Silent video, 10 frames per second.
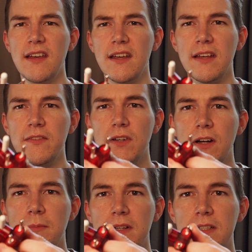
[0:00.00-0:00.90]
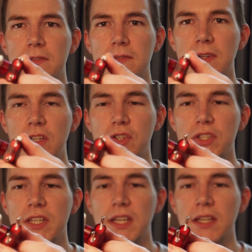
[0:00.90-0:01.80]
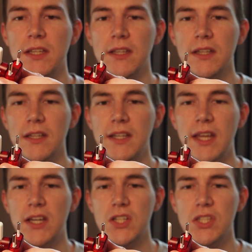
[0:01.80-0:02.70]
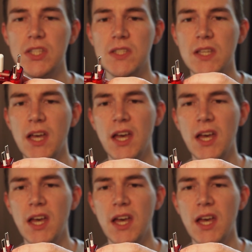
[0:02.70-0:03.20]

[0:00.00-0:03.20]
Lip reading: and gives you a whole bunch of interesting connections.